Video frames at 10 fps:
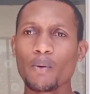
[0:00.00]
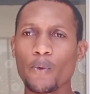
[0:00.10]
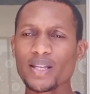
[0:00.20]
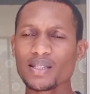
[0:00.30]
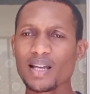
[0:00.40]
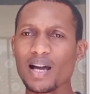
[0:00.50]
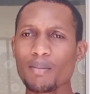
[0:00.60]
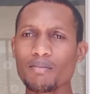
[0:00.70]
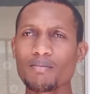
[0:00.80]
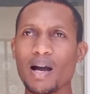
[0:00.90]
West
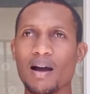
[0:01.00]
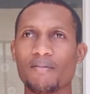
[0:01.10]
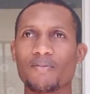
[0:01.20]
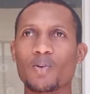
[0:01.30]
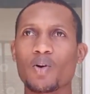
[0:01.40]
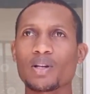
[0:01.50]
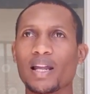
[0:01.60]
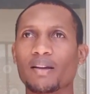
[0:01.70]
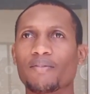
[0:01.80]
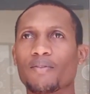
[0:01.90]
Ham have gone
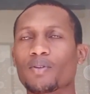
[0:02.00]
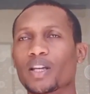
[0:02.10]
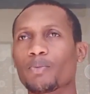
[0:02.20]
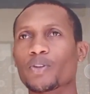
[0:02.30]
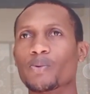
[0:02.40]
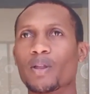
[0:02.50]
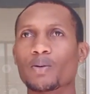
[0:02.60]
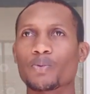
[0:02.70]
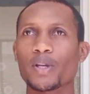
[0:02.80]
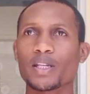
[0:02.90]
like 4 games
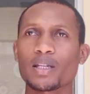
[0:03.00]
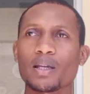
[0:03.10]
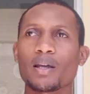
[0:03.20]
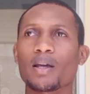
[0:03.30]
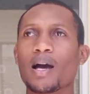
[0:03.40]
without winning.